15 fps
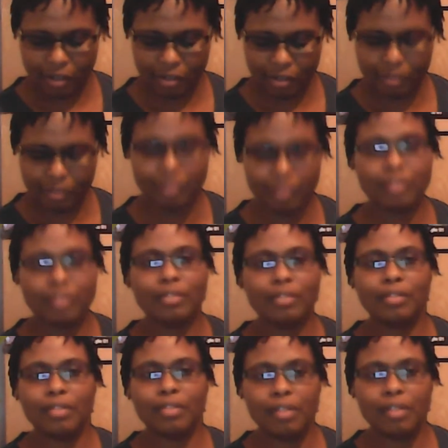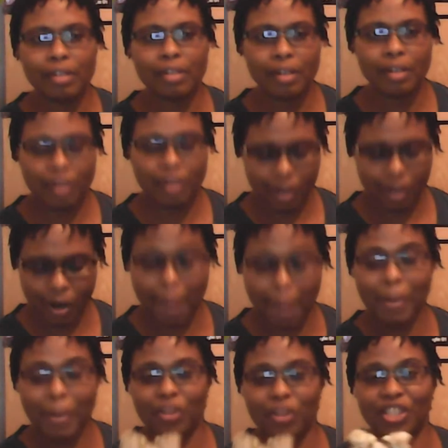for you as well
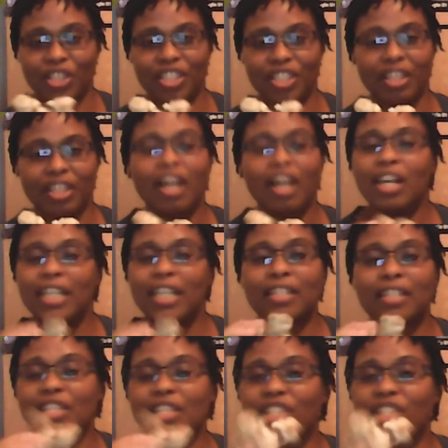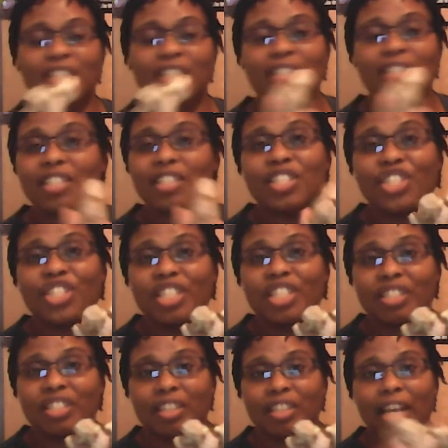about ginger. Yes, it's just it's just
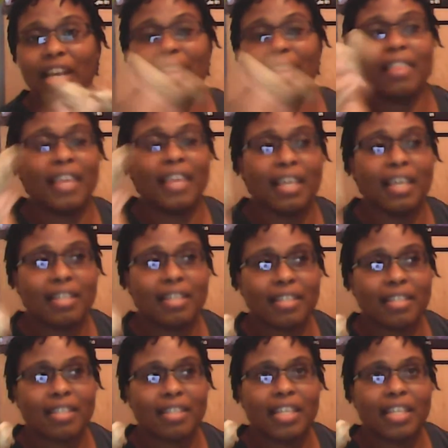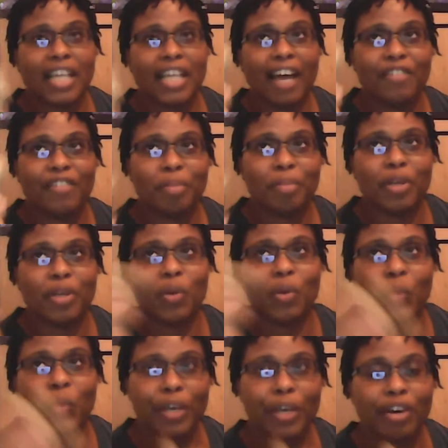ginger, and the thing is, you have to be
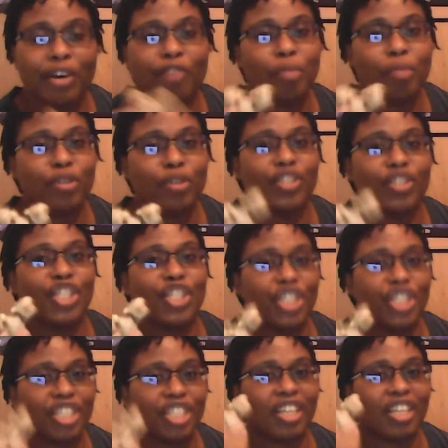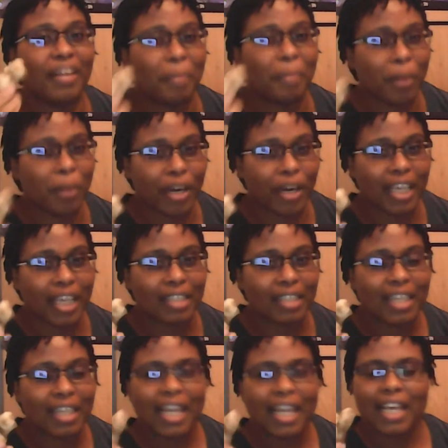aware of most of the ginger on the market.
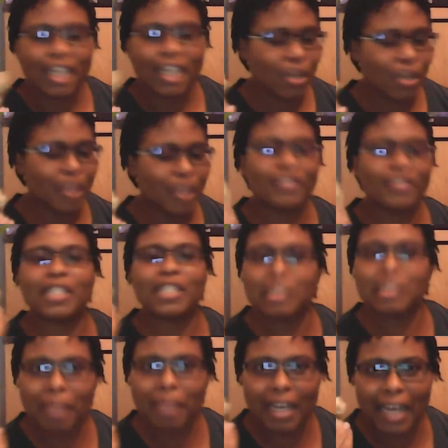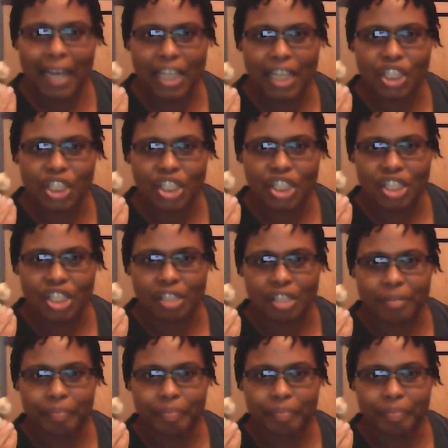They don't even smell like ginger.